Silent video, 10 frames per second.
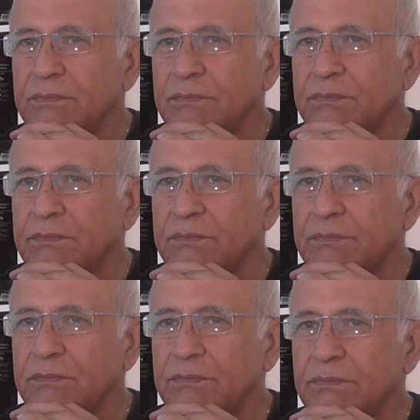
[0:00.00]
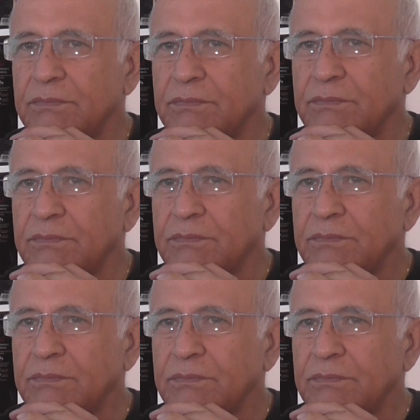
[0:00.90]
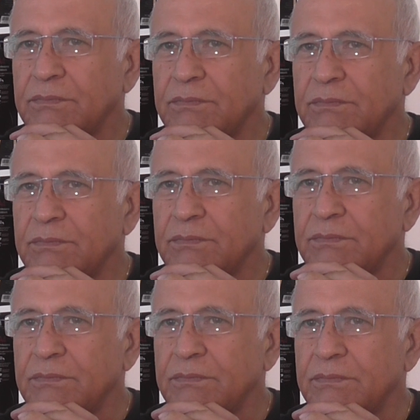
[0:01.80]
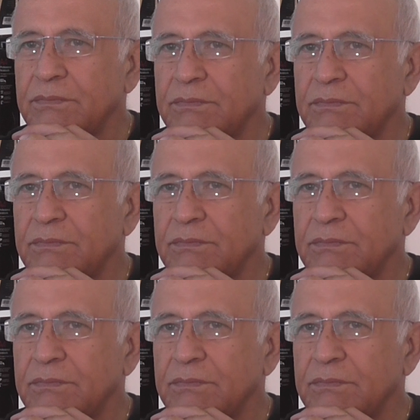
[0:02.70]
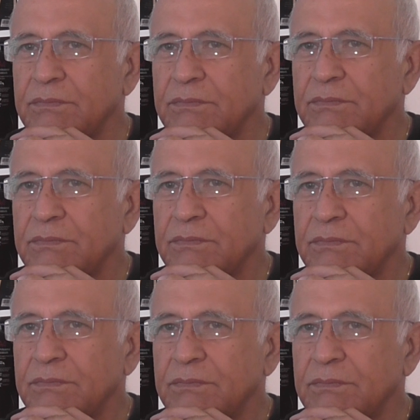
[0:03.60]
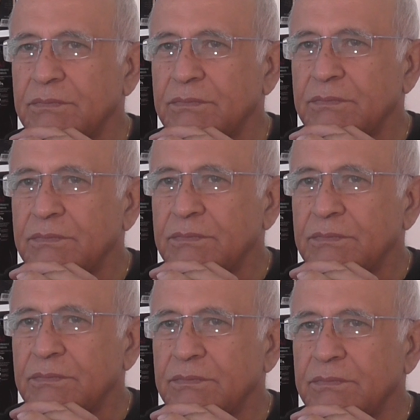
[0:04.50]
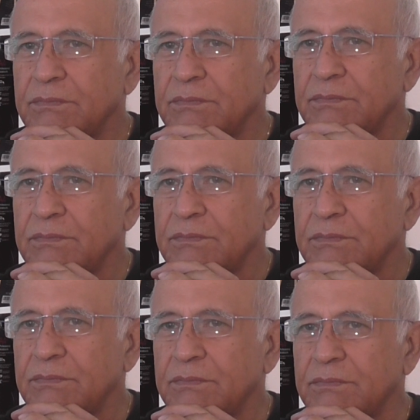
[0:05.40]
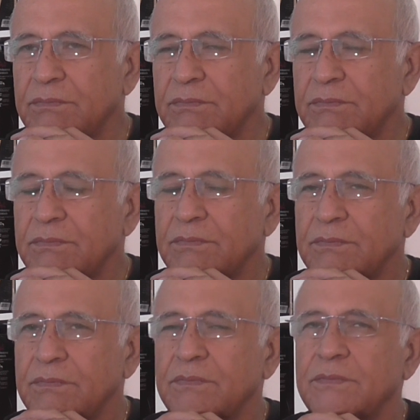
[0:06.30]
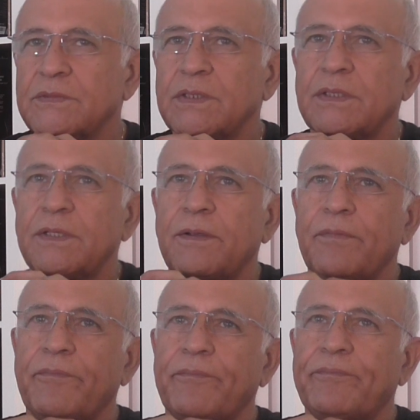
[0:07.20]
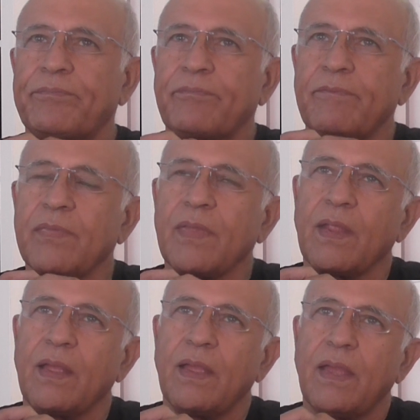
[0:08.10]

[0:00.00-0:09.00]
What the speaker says: And people are asking you, what is leadership all about? What answer can you share with them?